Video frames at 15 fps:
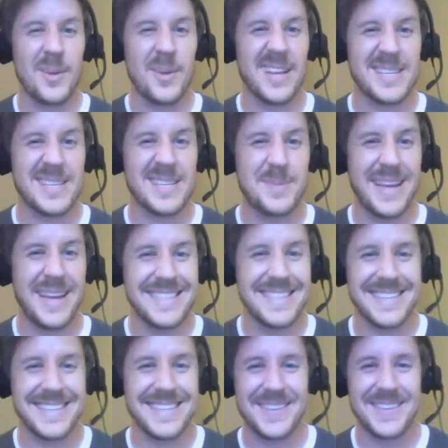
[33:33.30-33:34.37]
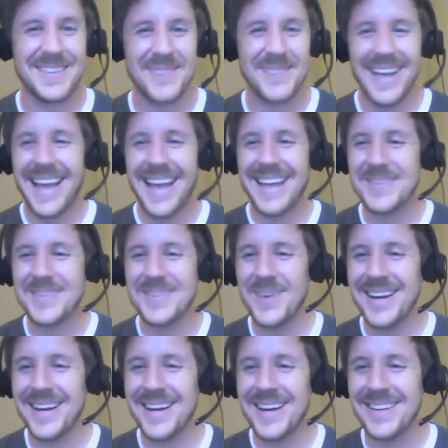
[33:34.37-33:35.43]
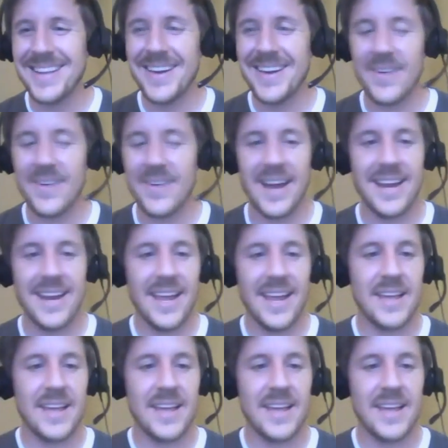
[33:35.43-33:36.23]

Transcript: expensive as well, right?